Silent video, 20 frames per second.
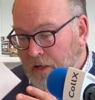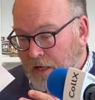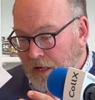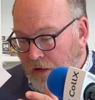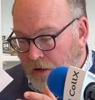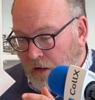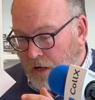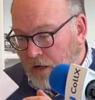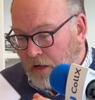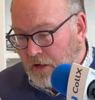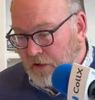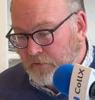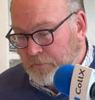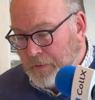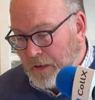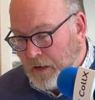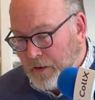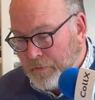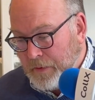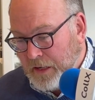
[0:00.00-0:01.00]
In our
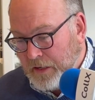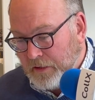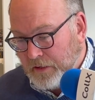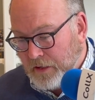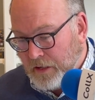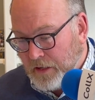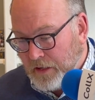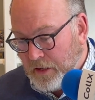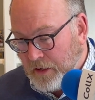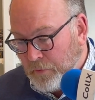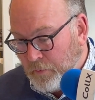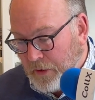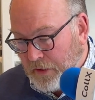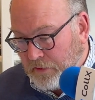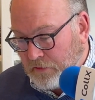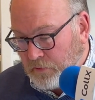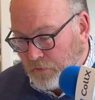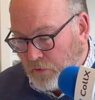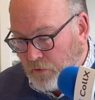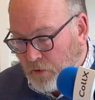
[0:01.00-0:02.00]
experiment, it
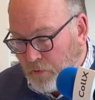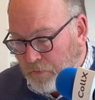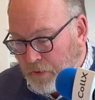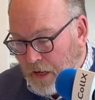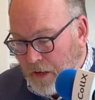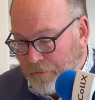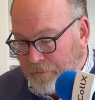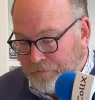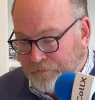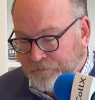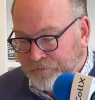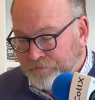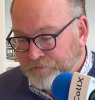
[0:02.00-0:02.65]
went through no problem.